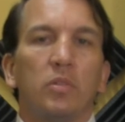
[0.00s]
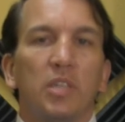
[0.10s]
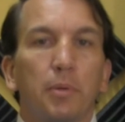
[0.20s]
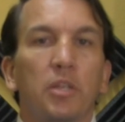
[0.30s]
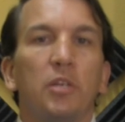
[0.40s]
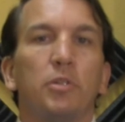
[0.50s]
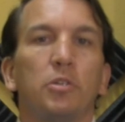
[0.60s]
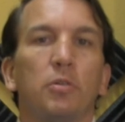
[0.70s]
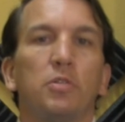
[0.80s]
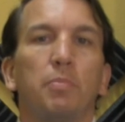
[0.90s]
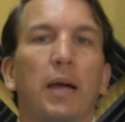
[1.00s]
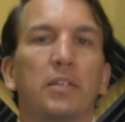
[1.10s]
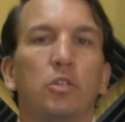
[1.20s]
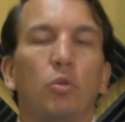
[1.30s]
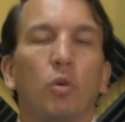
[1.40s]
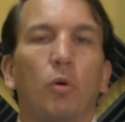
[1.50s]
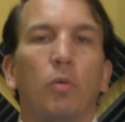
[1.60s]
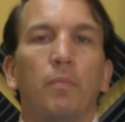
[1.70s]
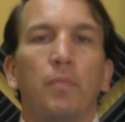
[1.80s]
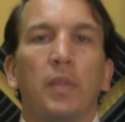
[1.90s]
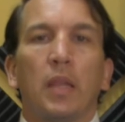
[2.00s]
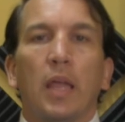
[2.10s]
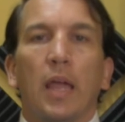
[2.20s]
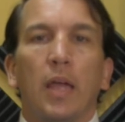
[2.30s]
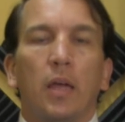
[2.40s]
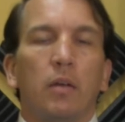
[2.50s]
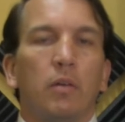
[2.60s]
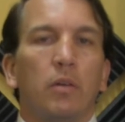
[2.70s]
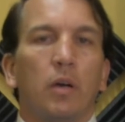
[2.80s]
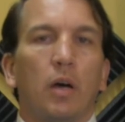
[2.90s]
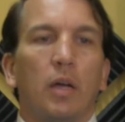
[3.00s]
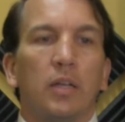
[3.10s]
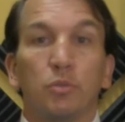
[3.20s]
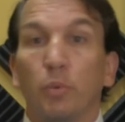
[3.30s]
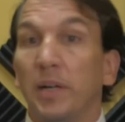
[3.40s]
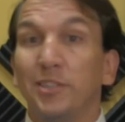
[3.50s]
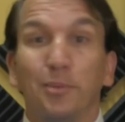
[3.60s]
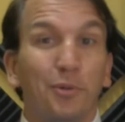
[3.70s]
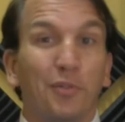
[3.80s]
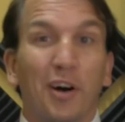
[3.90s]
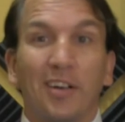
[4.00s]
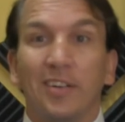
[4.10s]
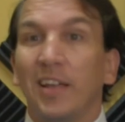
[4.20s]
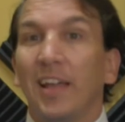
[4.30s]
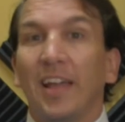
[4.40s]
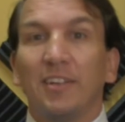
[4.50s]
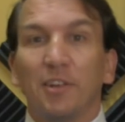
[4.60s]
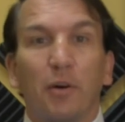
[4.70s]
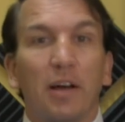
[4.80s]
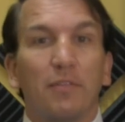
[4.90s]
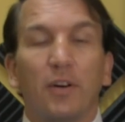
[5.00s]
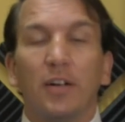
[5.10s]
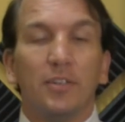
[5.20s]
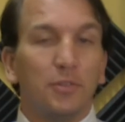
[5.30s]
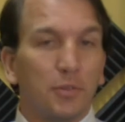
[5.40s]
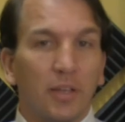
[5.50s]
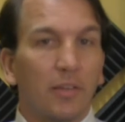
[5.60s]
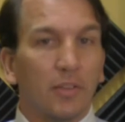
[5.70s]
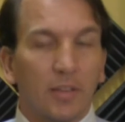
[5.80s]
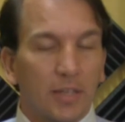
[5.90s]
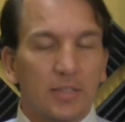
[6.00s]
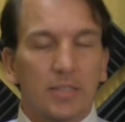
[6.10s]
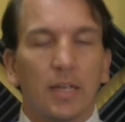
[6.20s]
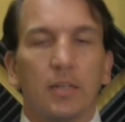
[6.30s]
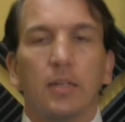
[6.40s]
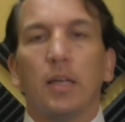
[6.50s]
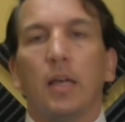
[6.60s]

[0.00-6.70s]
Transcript: typically returns back to normal and is ready to move on and go have fun and do the other things that